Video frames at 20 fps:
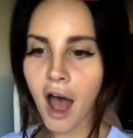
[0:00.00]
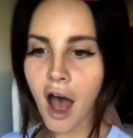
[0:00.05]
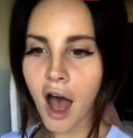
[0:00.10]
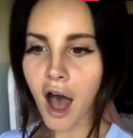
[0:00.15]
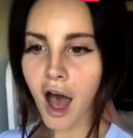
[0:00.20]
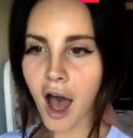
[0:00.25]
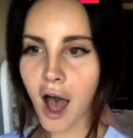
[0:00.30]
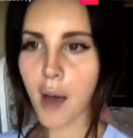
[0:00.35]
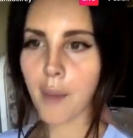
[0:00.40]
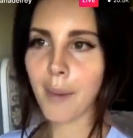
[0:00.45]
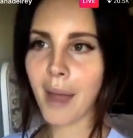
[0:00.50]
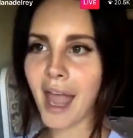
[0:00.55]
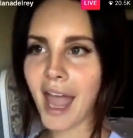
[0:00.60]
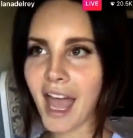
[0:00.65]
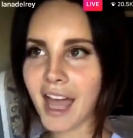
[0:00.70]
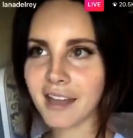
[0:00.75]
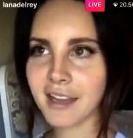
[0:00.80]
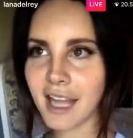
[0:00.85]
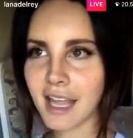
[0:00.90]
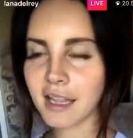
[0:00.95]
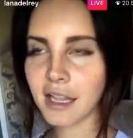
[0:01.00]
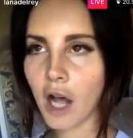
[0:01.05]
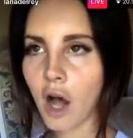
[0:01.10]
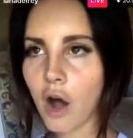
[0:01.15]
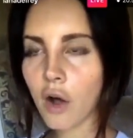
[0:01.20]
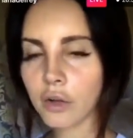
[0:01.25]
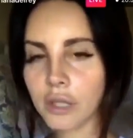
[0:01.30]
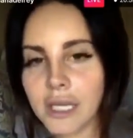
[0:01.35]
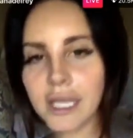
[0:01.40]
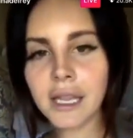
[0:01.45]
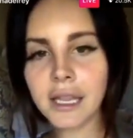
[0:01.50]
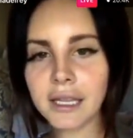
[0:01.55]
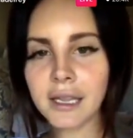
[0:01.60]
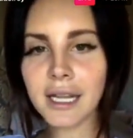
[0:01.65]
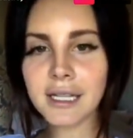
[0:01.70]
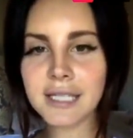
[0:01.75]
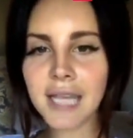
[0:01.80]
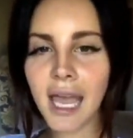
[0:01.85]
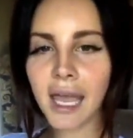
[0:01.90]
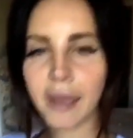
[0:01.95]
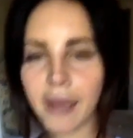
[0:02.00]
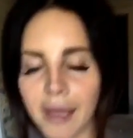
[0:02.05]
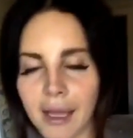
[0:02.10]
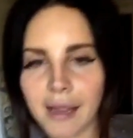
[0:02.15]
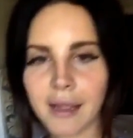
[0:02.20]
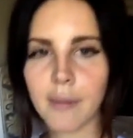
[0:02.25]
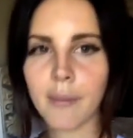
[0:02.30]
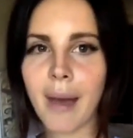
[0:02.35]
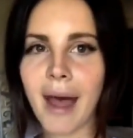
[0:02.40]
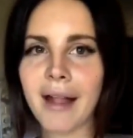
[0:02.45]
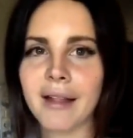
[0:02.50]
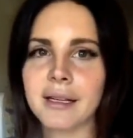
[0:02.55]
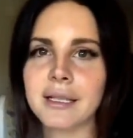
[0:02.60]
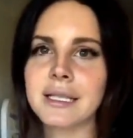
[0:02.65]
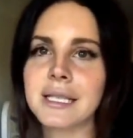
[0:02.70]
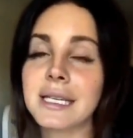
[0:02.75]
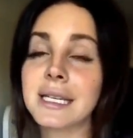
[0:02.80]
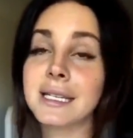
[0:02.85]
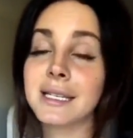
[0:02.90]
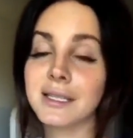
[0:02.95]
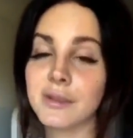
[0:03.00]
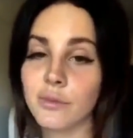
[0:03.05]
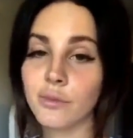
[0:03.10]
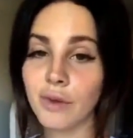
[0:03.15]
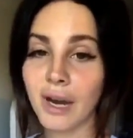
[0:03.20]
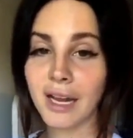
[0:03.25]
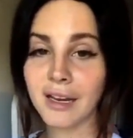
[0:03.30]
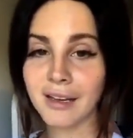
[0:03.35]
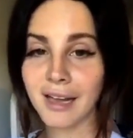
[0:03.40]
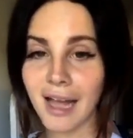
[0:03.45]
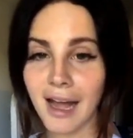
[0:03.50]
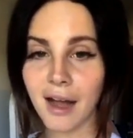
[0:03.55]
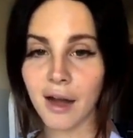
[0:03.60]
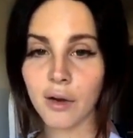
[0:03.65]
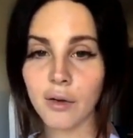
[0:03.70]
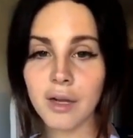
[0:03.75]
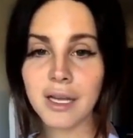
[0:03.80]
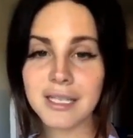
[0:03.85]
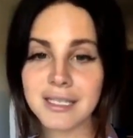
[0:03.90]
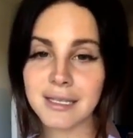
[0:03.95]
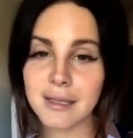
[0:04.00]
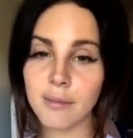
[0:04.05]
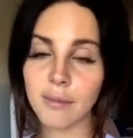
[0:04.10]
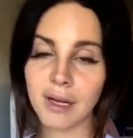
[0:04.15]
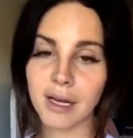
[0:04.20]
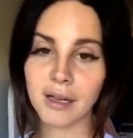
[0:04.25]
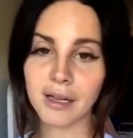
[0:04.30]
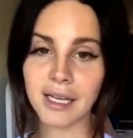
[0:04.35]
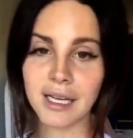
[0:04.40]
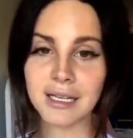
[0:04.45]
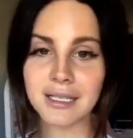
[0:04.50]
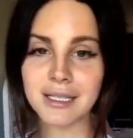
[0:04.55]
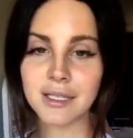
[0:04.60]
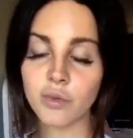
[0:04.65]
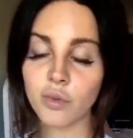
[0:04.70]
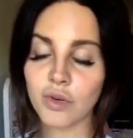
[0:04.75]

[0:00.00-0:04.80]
Um, and then the only thing that's hanging in the balances right now is the Middle East,